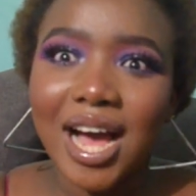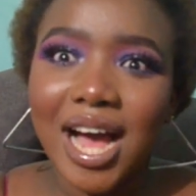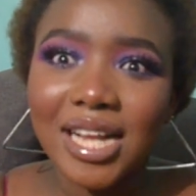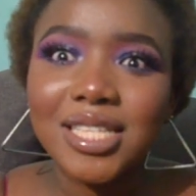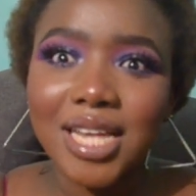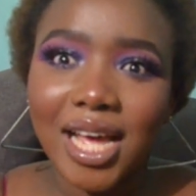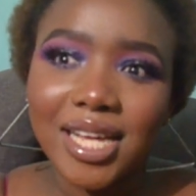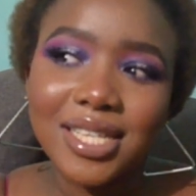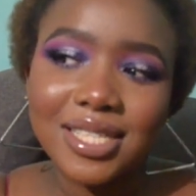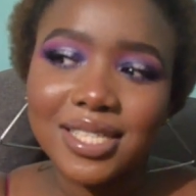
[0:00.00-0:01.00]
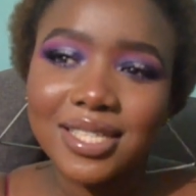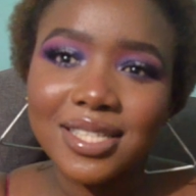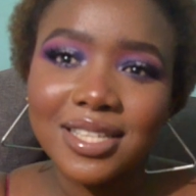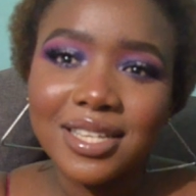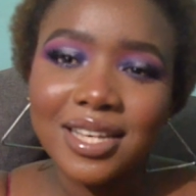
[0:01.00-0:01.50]
at night
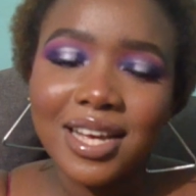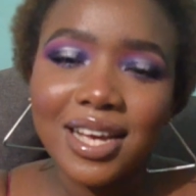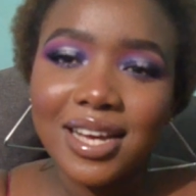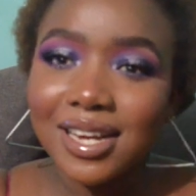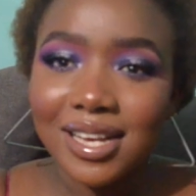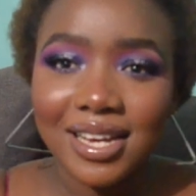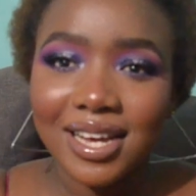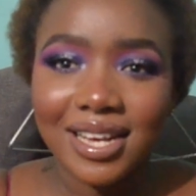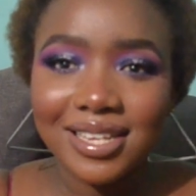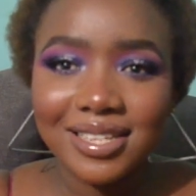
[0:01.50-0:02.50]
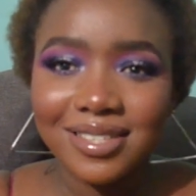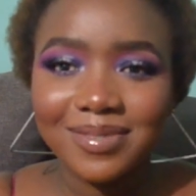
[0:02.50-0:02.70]
clearly